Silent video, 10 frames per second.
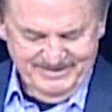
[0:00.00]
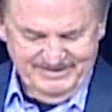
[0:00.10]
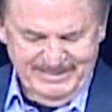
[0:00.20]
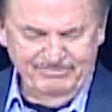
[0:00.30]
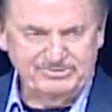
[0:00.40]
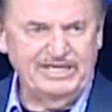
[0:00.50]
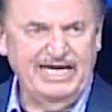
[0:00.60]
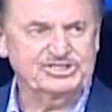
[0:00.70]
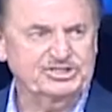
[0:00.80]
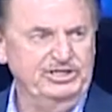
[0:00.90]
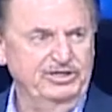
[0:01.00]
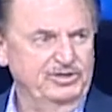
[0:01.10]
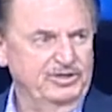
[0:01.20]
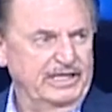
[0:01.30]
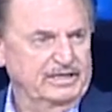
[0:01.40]
David said, I still
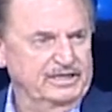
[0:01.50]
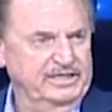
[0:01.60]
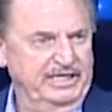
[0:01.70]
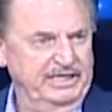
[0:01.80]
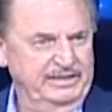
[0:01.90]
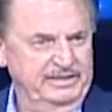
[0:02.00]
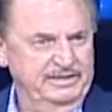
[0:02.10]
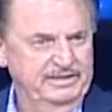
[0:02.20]
look like a king